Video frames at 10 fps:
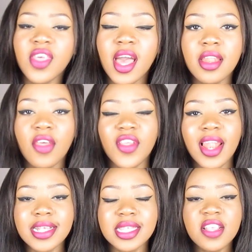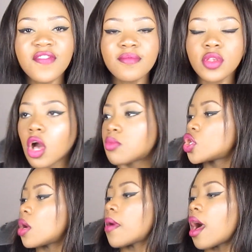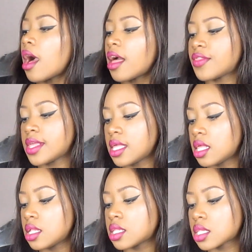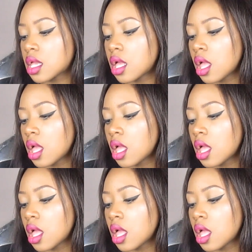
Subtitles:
Then the last thing from Topshop are these